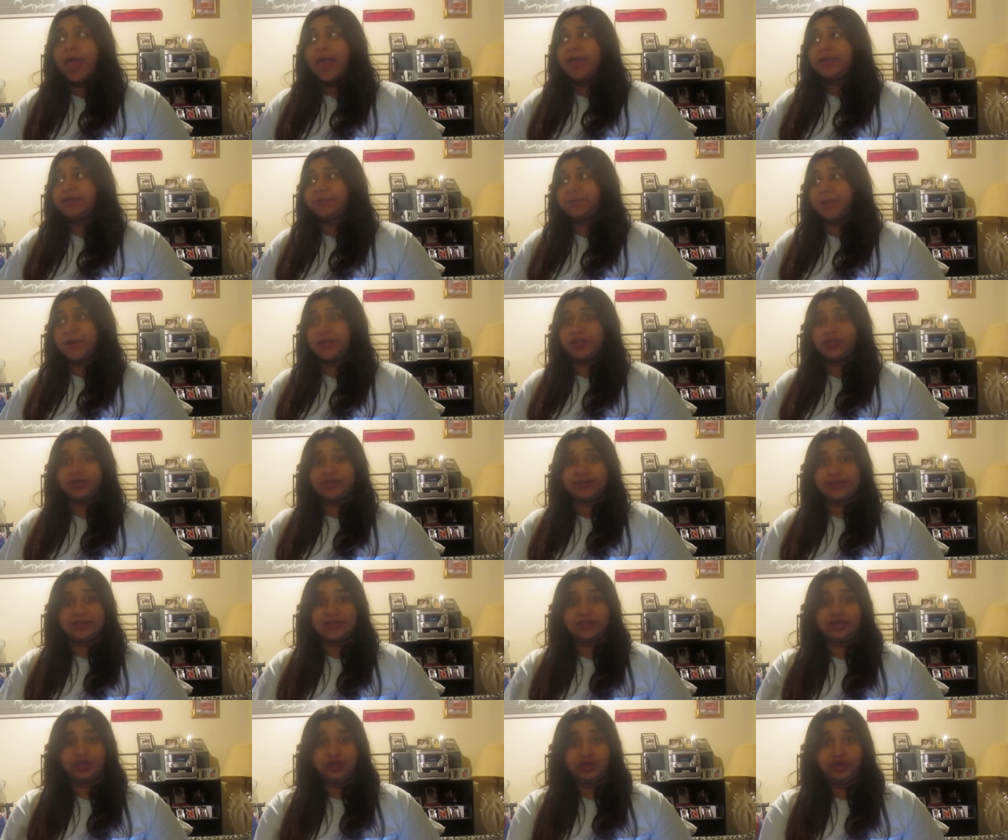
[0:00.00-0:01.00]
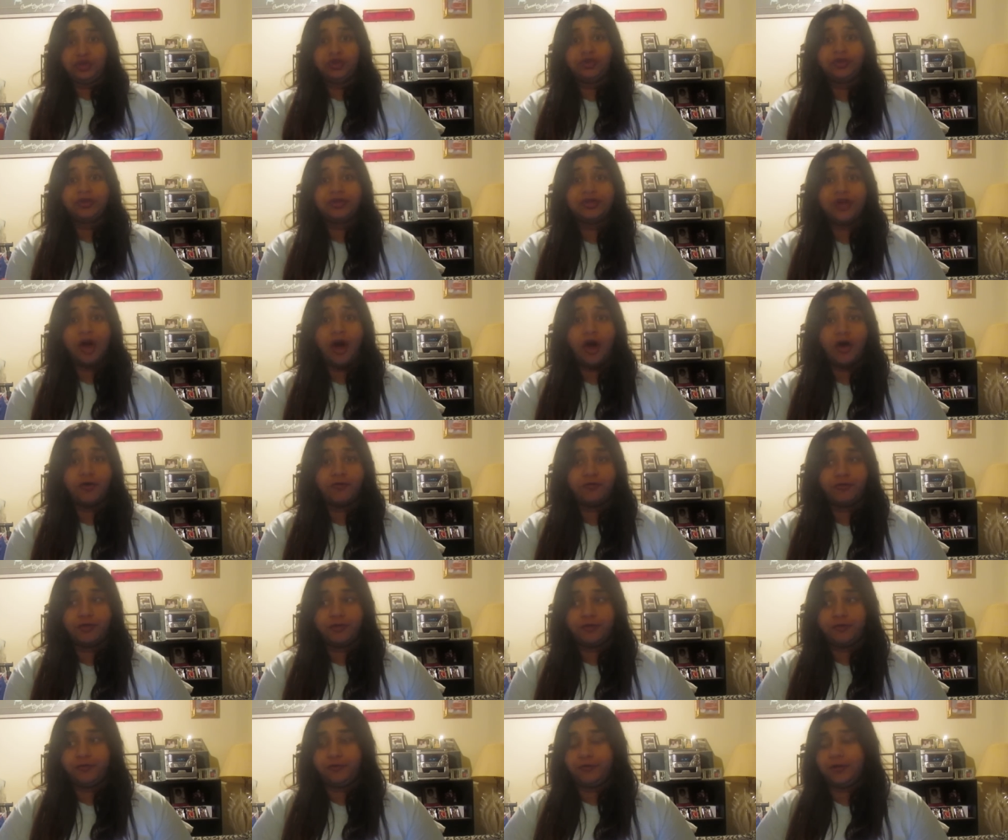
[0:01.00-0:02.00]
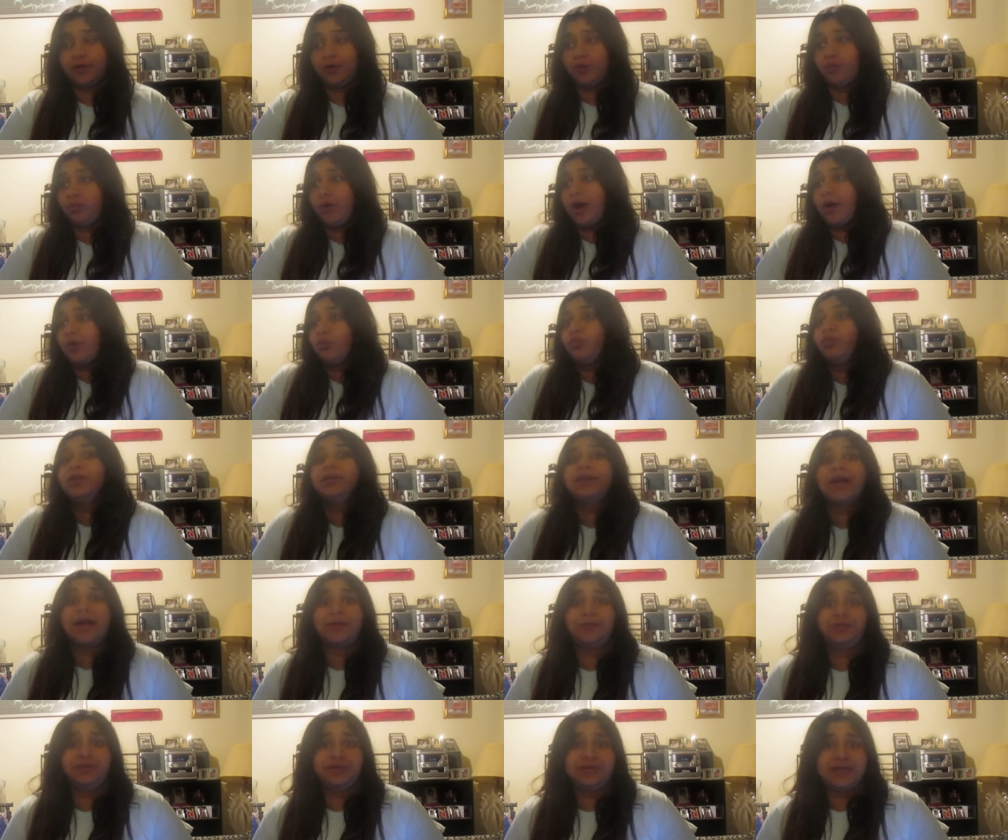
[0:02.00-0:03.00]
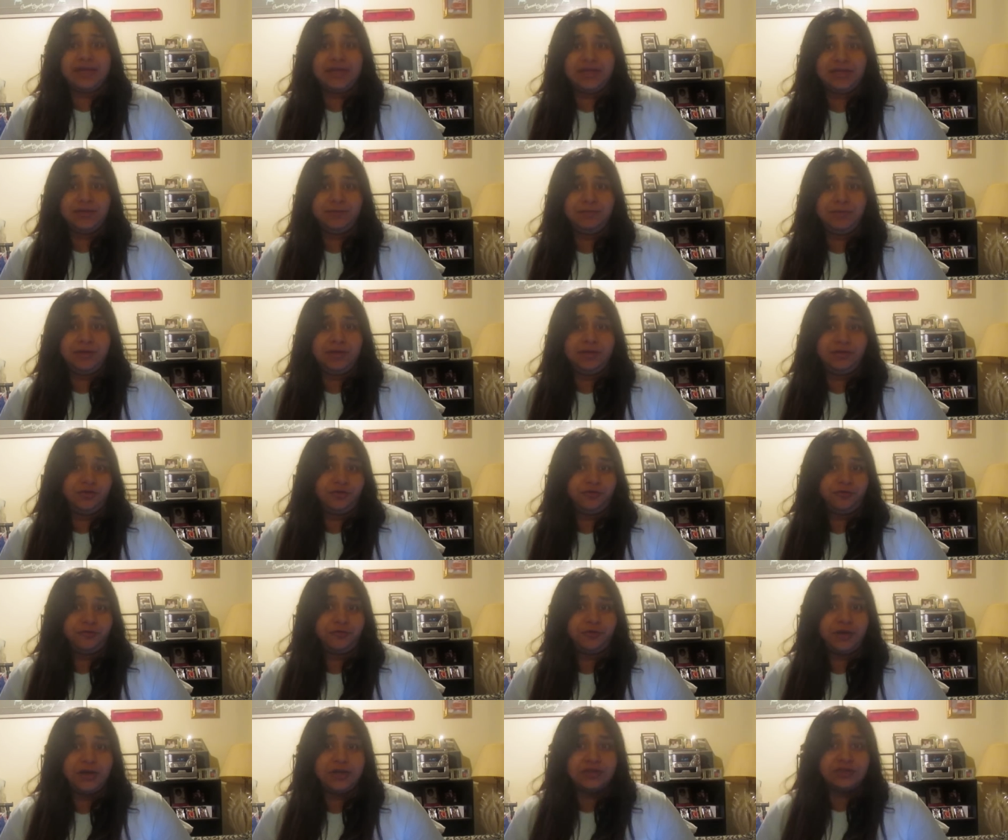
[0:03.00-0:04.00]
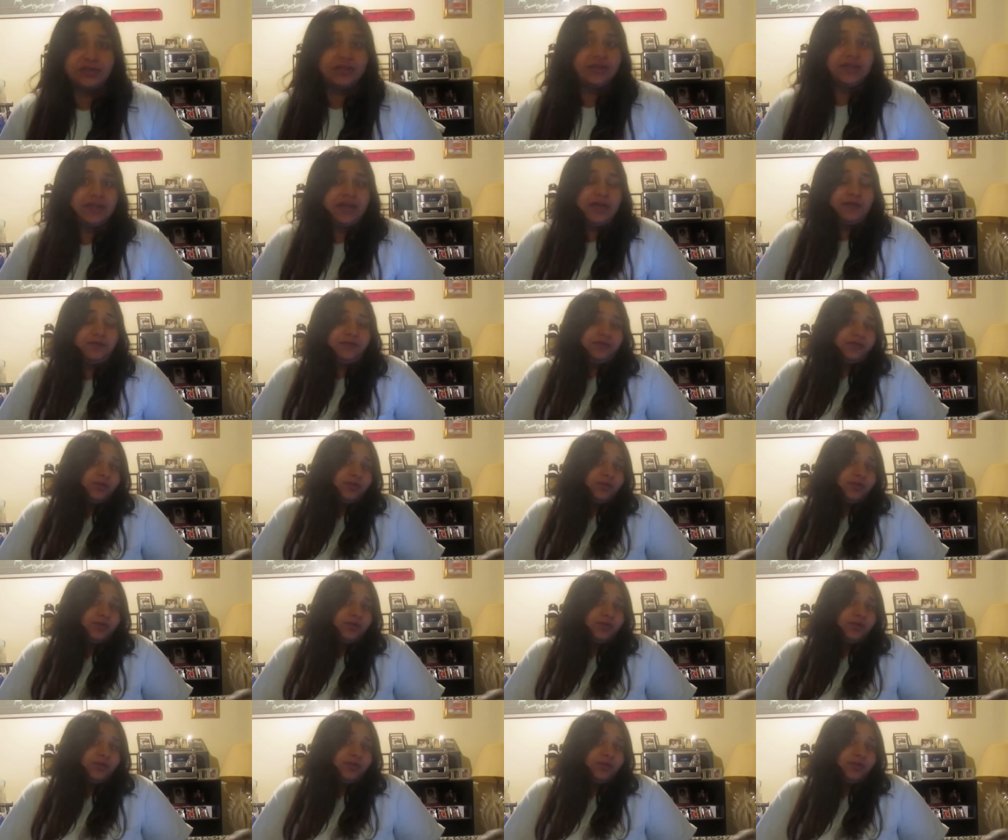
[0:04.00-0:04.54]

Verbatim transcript: Especially since you're the daughter of Ric Flair, why wouldn't I pretend to be your friend to get